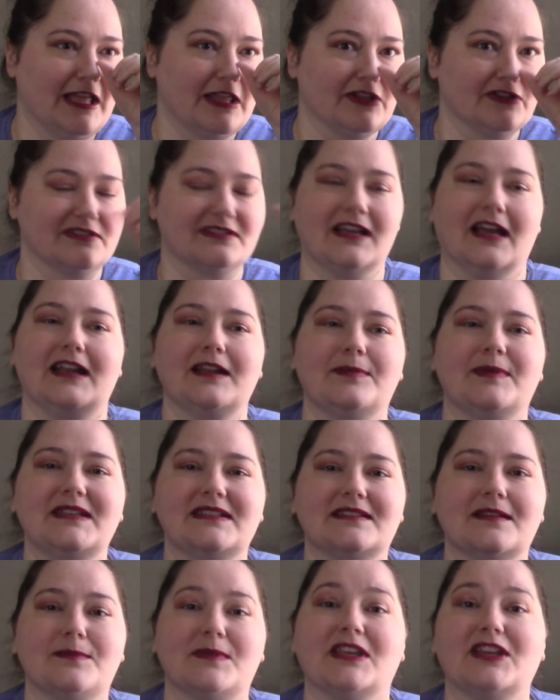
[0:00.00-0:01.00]
There's got to be
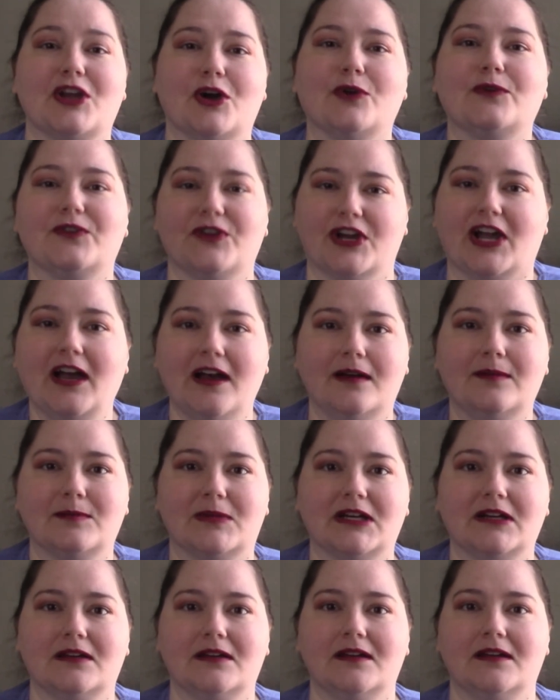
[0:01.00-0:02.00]
something to overcome.
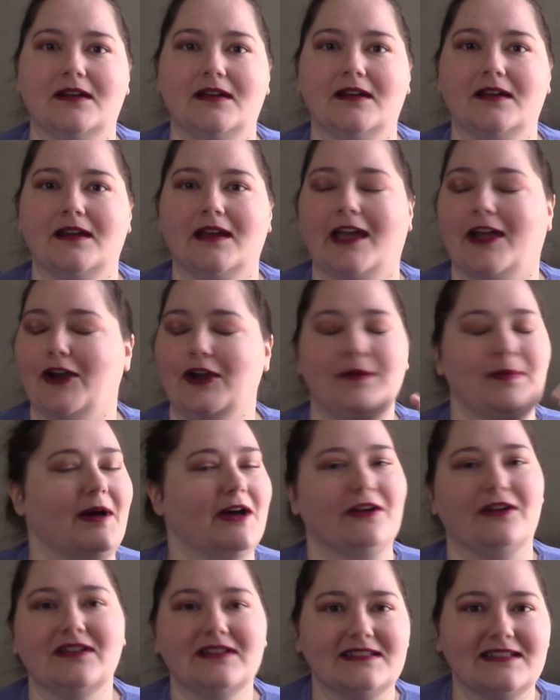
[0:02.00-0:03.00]
Harry
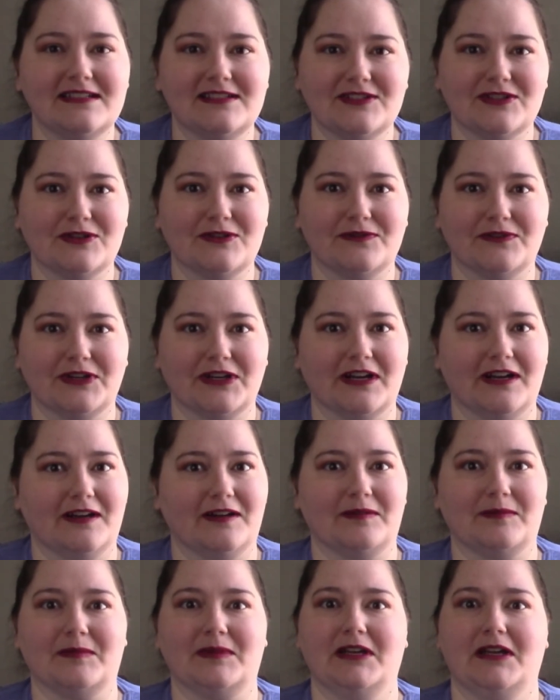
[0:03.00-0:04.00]
Potter has things to
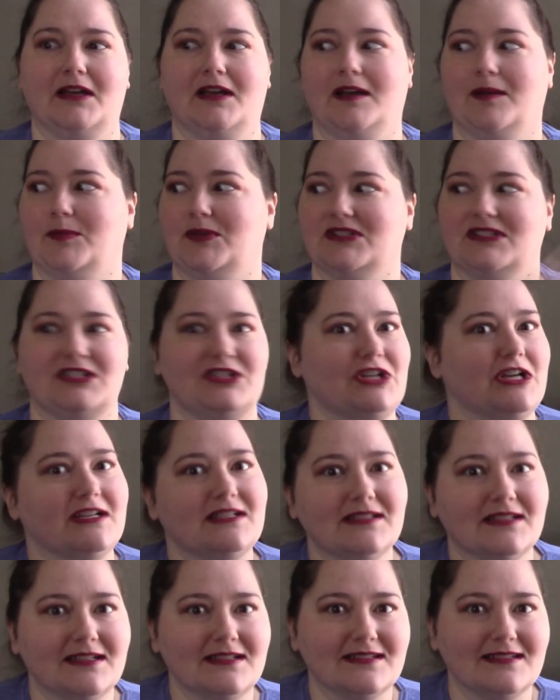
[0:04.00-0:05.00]
overcome. Percy
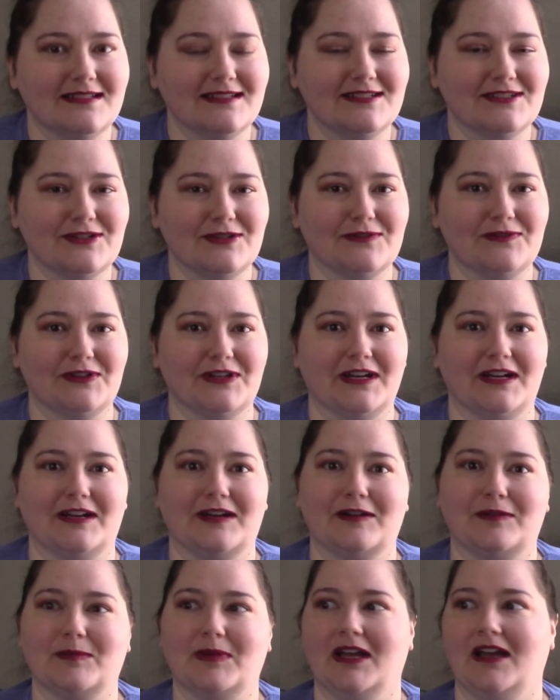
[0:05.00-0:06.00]
Jackson has things to
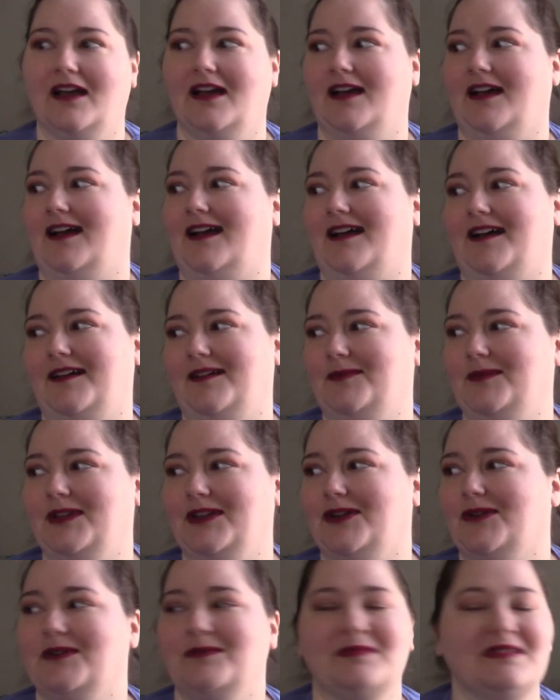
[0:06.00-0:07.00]
overcome. In
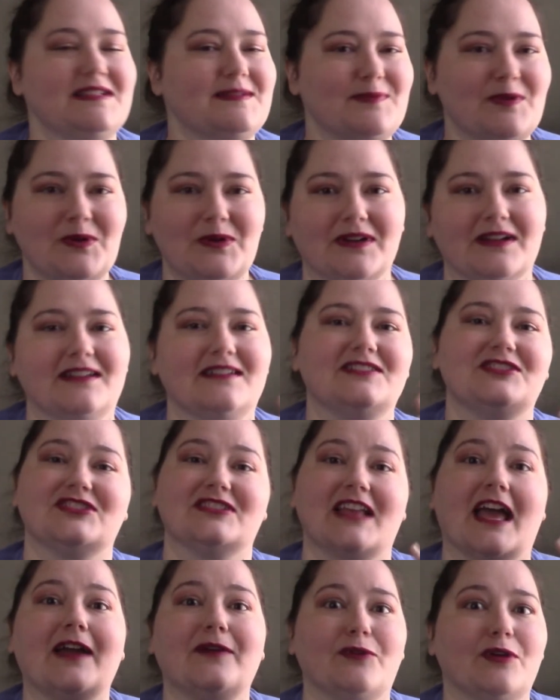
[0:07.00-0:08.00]
Mistborn,
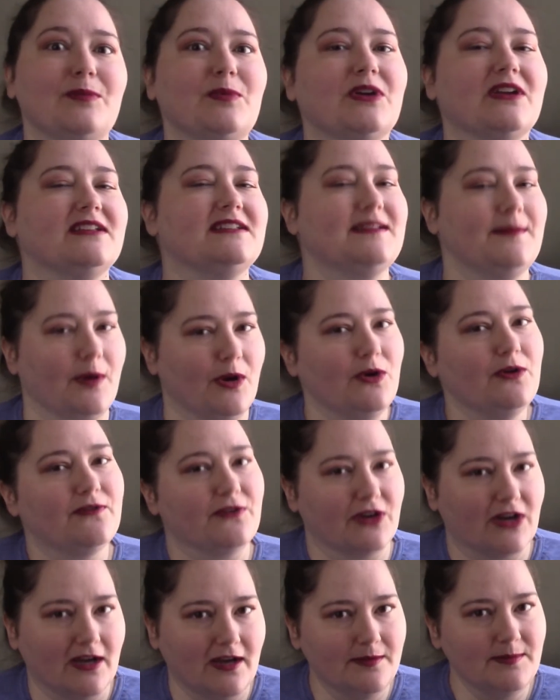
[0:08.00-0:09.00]
every book, it's about
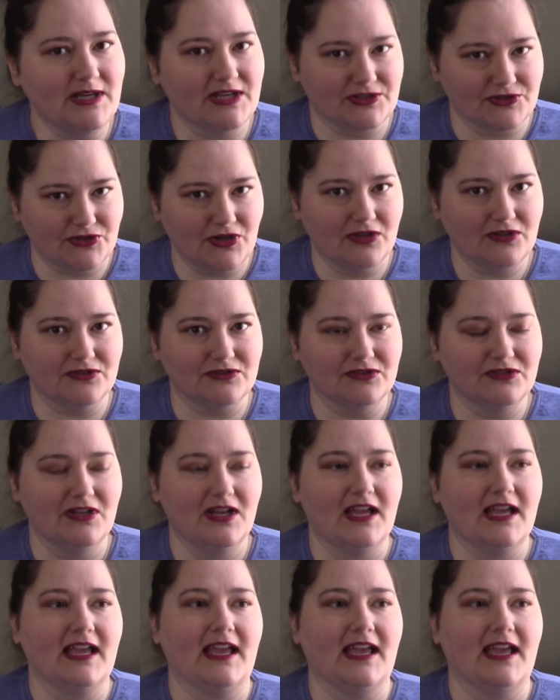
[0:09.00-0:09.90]
overcoming struggle.